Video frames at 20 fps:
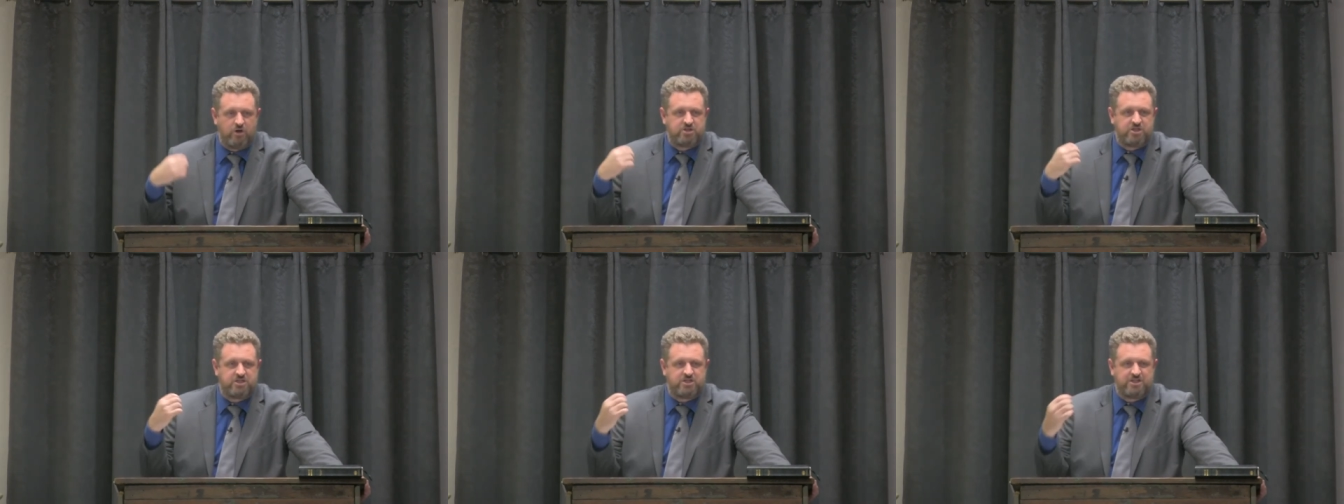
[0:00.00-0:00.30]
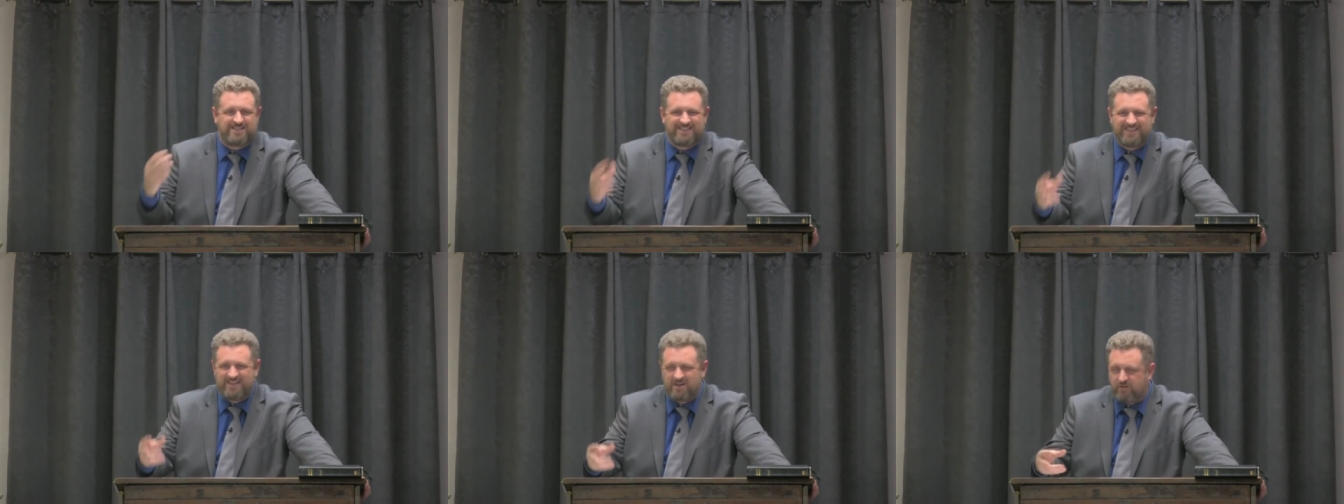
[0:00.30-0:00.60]
it's just
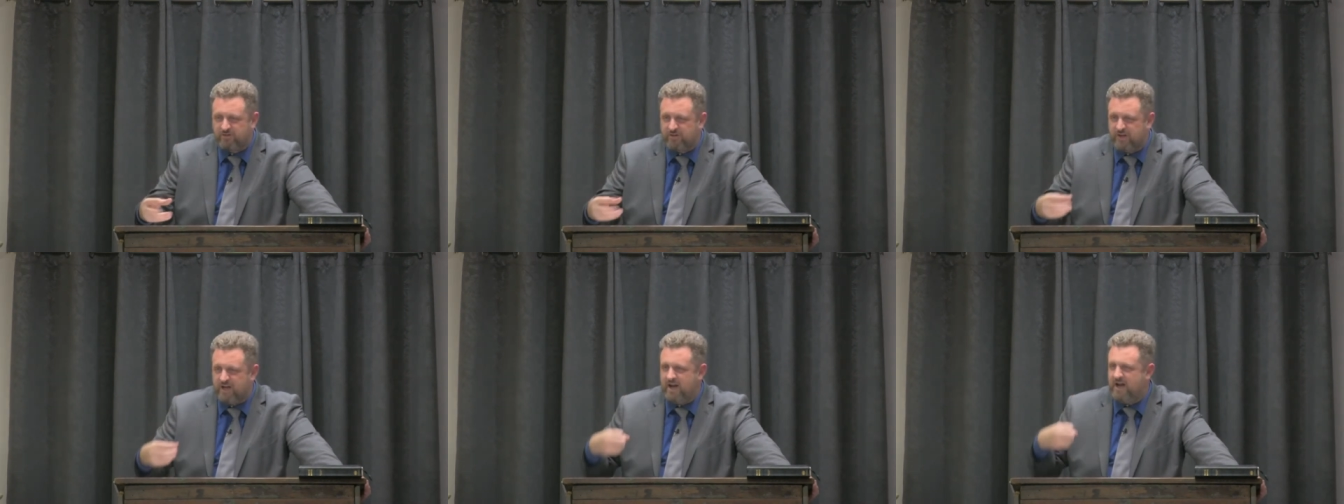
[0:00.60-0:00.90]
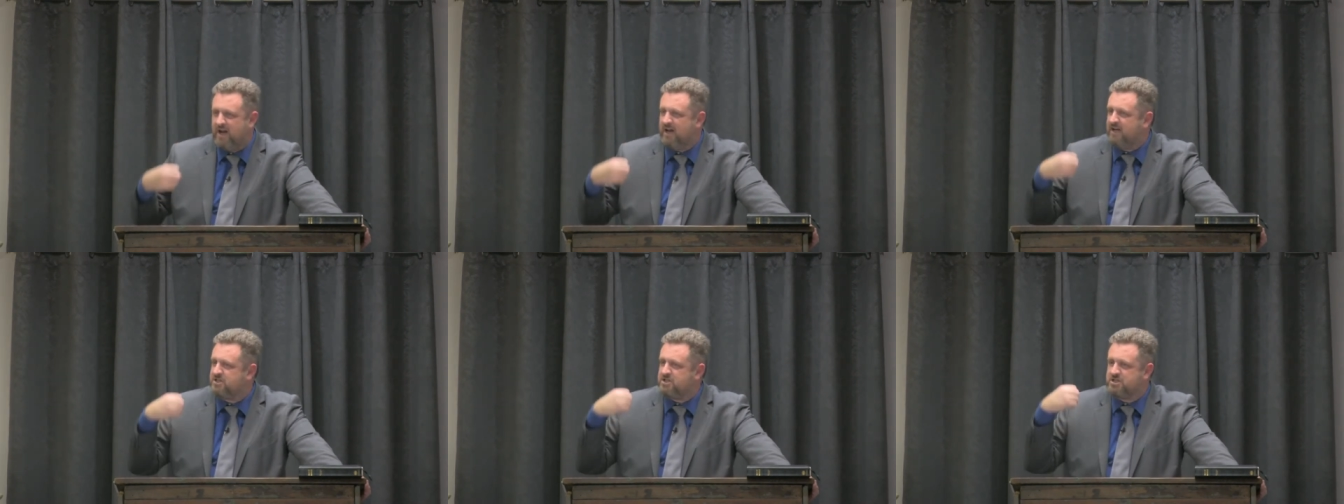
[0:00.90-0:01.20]
this little
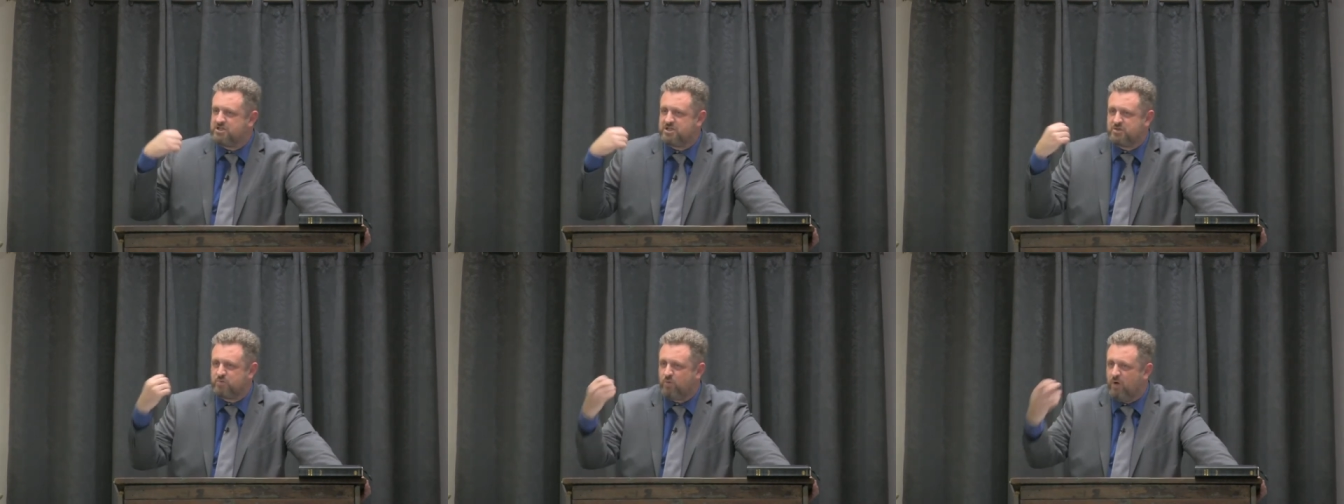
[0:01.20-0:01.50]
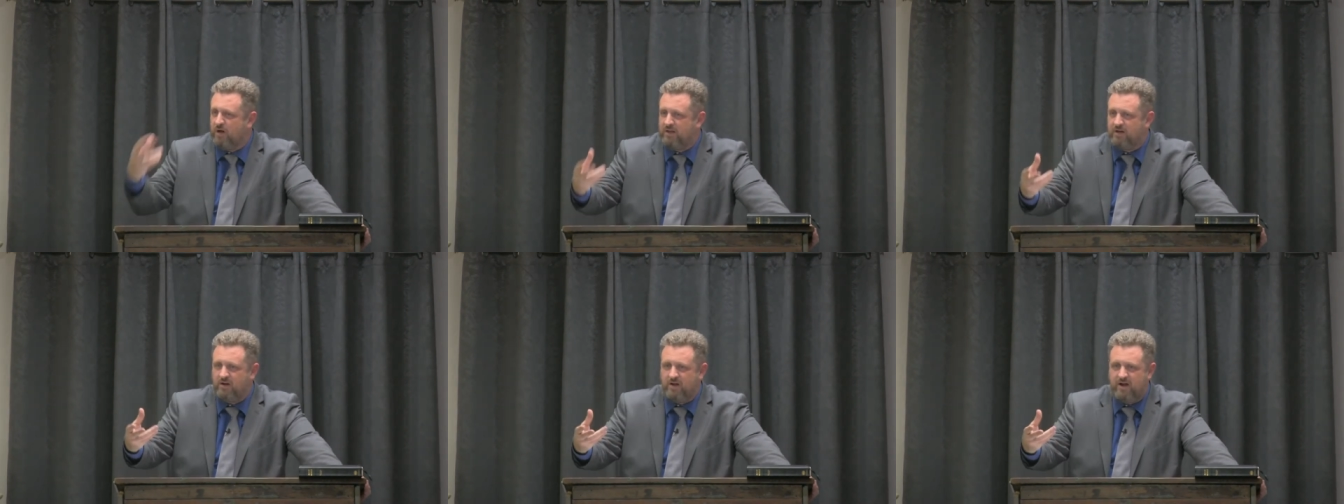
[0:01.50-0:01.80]
thing; it's just this
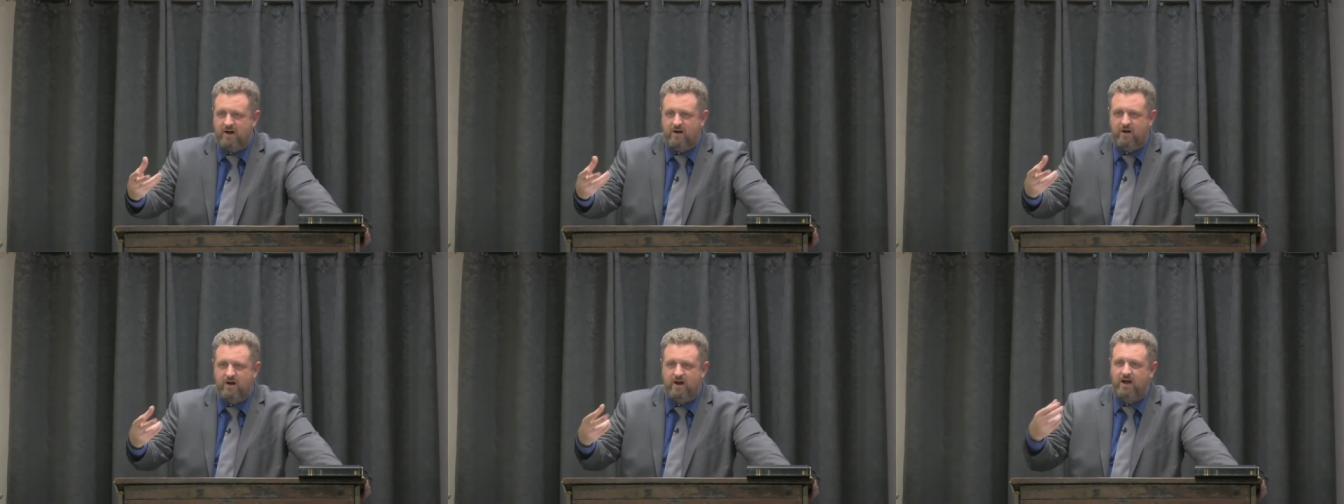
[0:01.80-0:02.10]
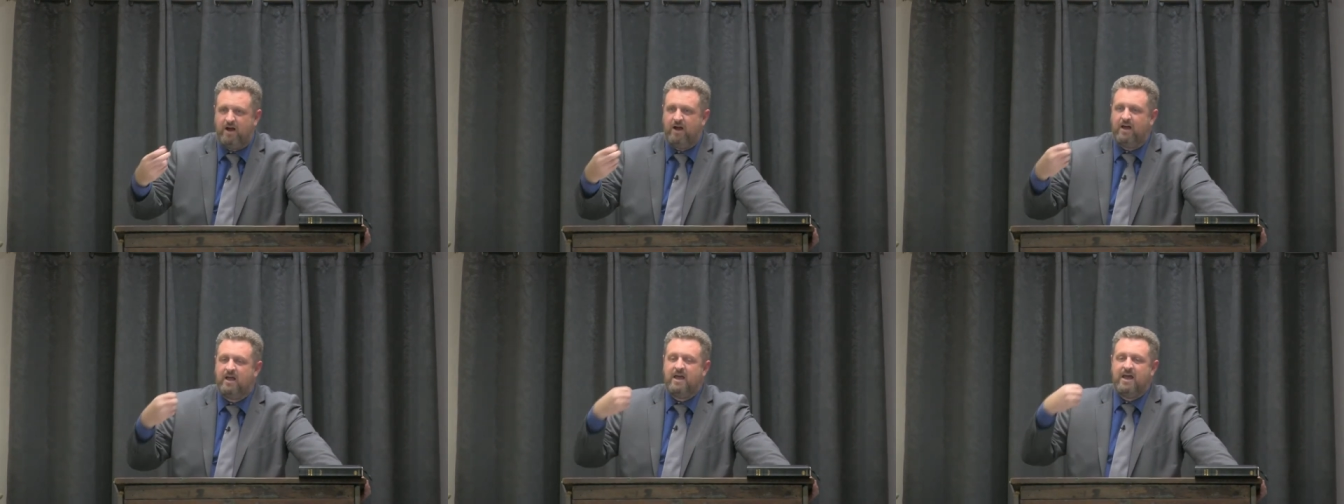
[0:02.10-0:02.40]
one little
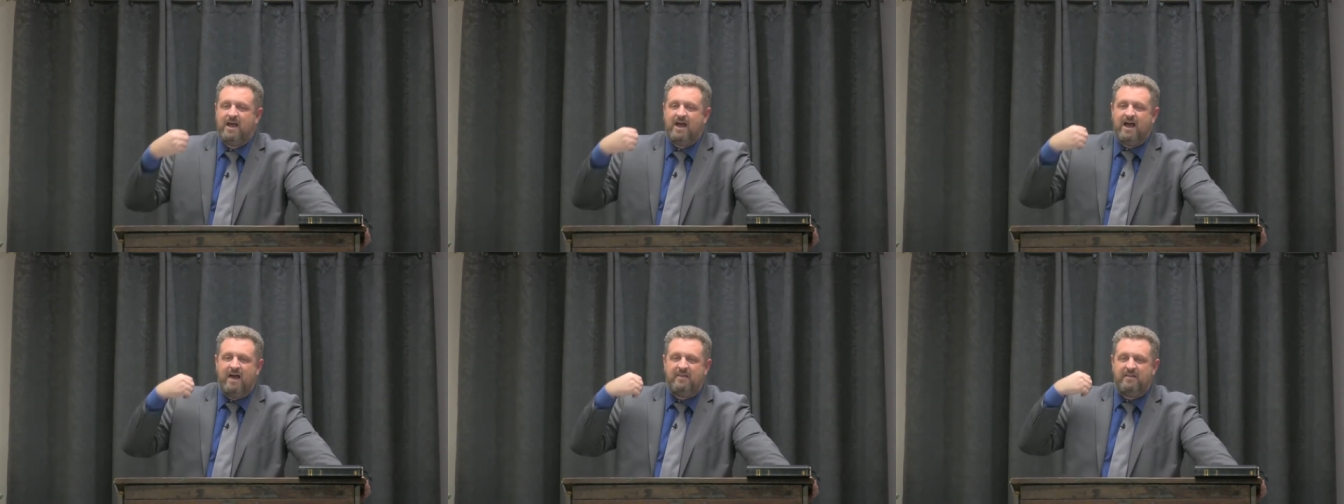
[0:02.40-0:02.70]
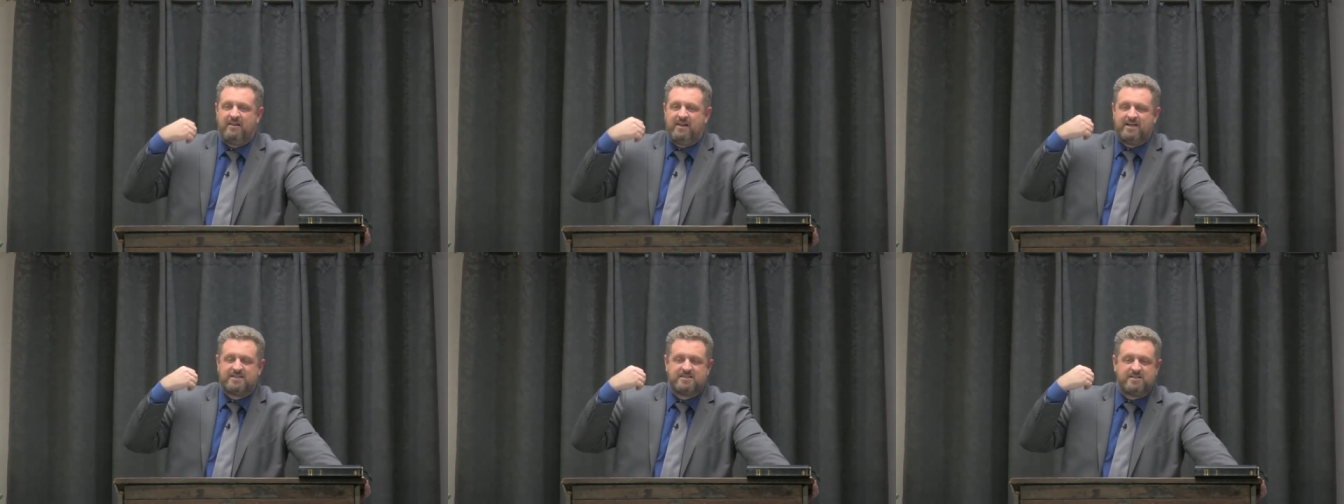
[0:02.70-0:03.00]
area," and
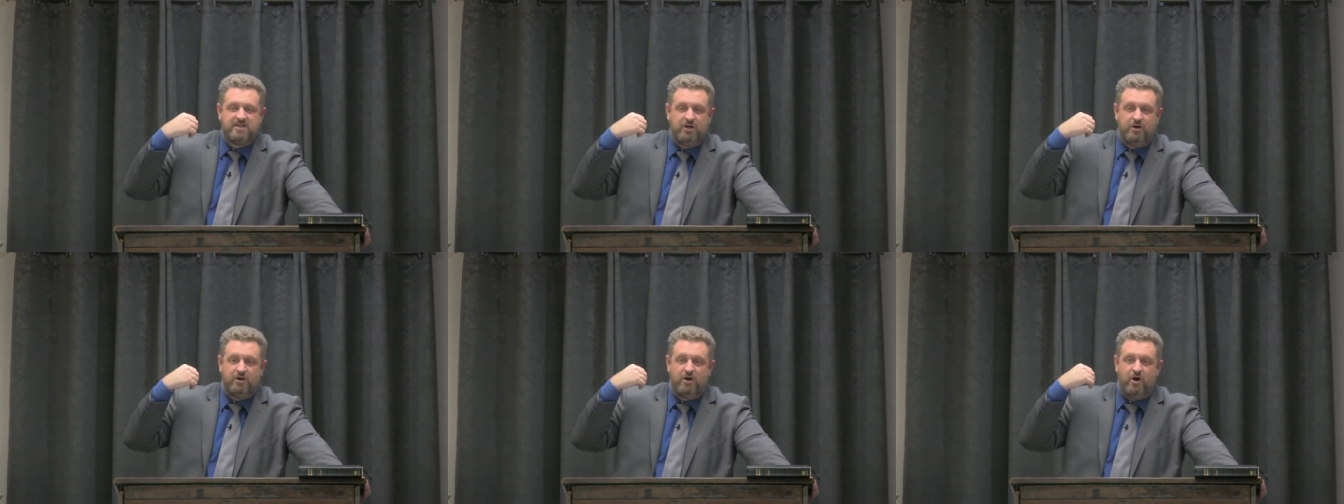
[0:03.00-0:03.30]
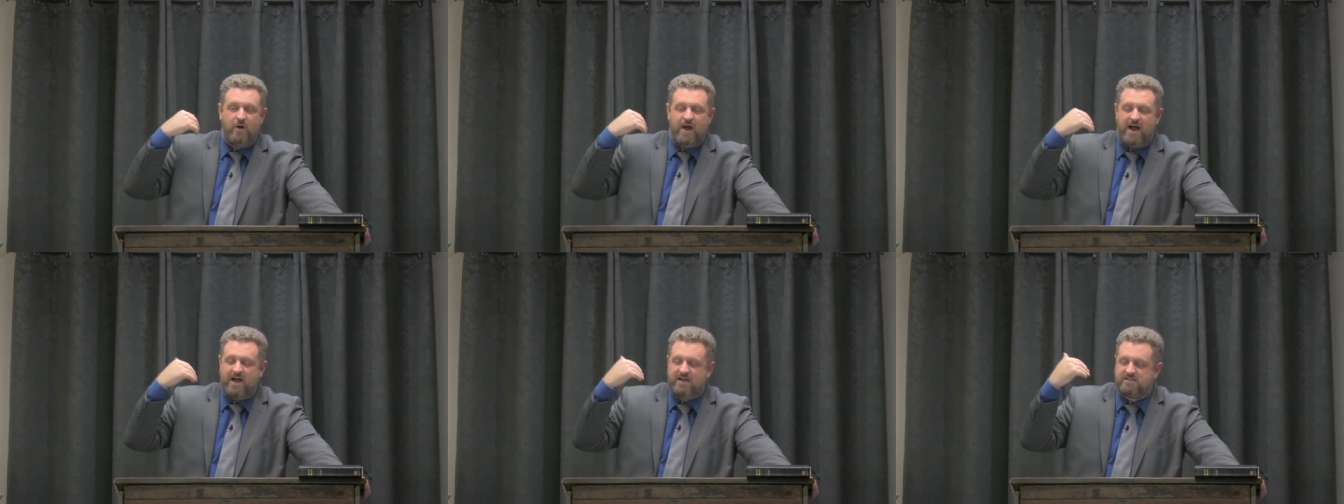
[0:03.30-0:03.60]
the next thing you
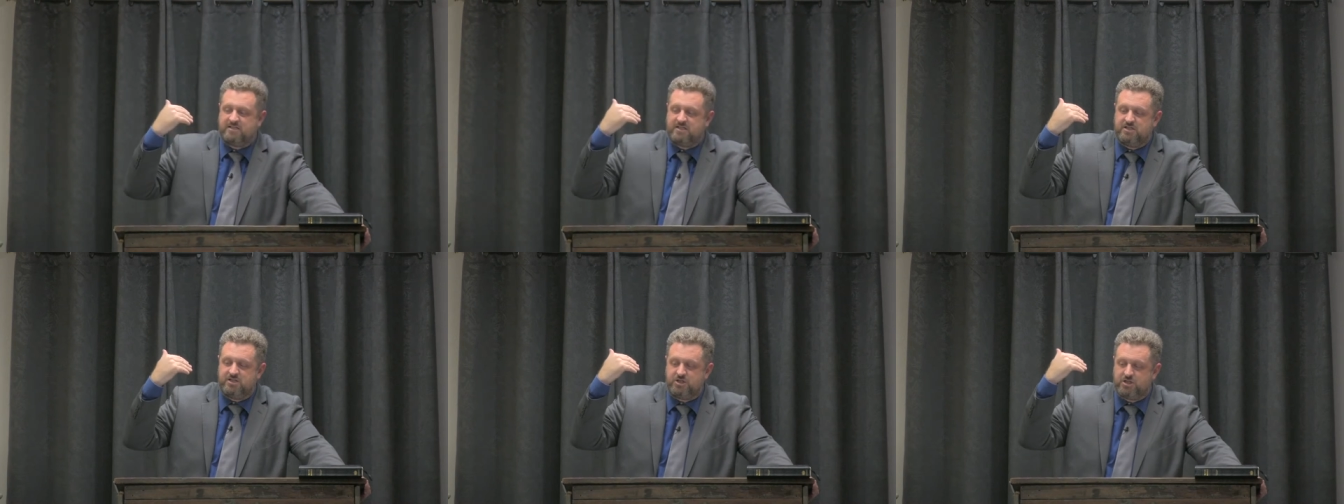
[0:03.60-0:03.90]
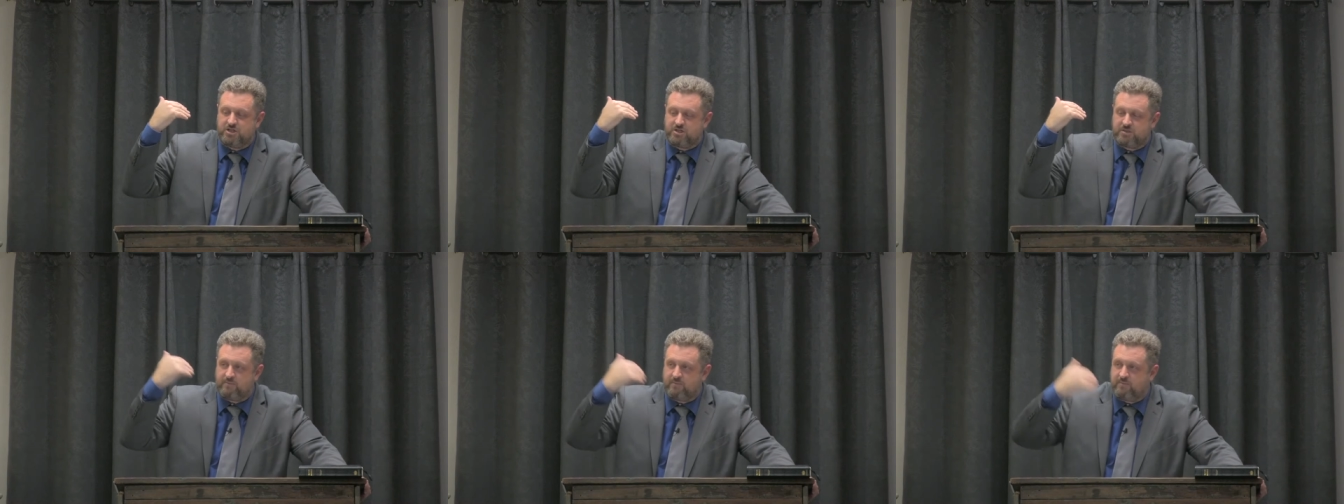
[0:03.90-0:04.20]
know, it has these
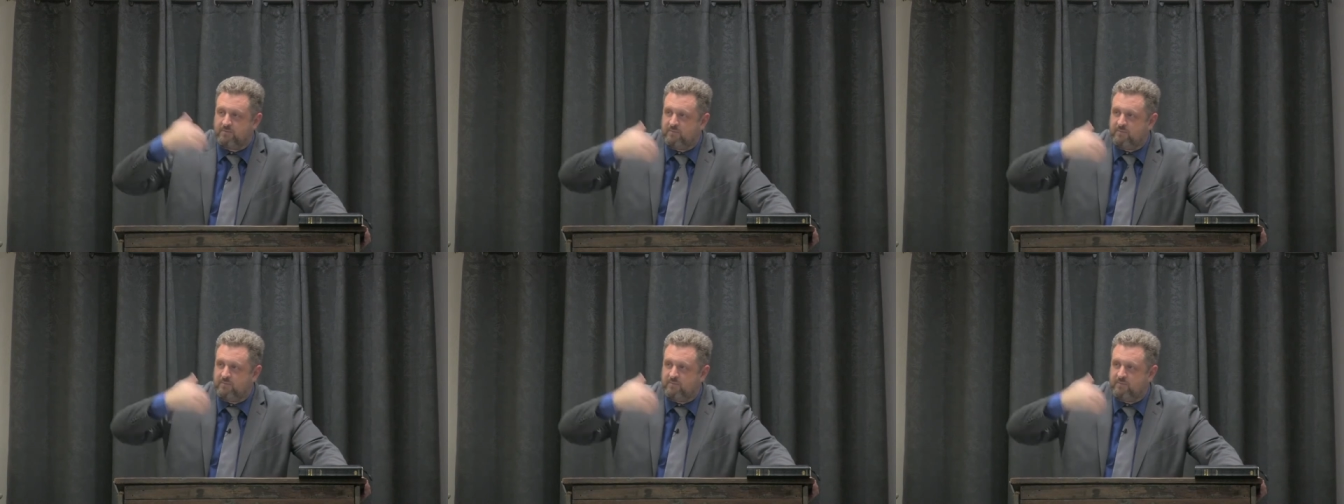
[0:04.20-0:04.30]
just